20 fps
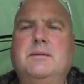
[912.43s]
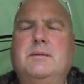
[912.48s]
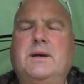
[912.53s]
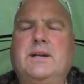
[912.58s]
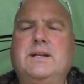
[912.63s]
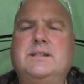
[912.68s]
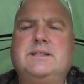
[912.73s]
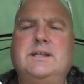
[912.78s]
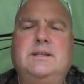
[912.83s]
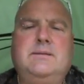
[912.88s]

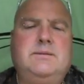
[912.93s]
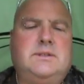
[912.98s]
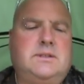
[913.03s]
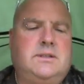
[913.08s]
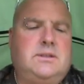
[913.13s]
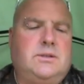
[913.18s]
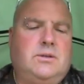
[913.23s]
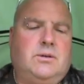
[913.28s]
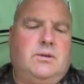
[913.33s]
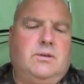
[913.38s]
but it seemed
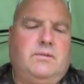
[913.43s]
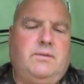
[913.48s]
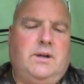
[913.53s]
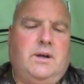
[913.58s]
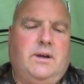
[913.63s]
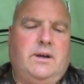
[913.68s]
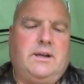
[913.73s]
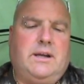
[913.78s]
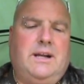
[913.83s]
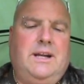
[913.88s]
to sort of
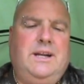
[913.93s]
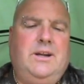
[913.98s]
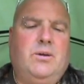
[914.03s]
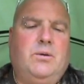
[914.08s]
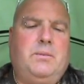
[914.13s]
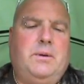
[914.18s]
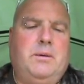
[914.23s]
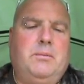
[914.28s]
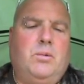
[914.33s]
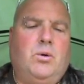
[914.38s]
like a
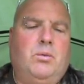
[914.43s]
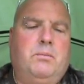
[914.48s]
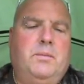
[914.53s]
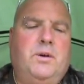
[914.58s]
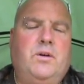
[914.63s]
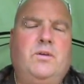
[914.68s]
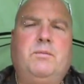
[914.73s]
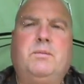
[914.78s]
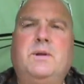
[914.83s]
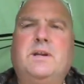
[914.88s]
little bit more
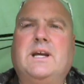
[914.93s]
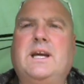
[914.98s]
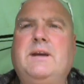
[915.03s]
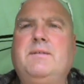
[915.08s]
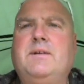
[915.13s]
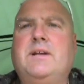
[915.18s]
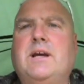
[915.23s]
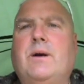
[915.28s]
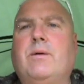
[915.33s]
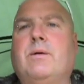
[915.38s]
movement,
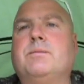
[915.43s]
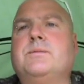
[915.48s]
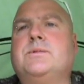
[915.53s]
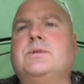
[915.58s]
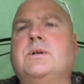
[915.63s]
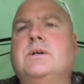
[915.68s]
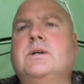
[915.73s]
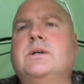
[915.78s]
even though I'm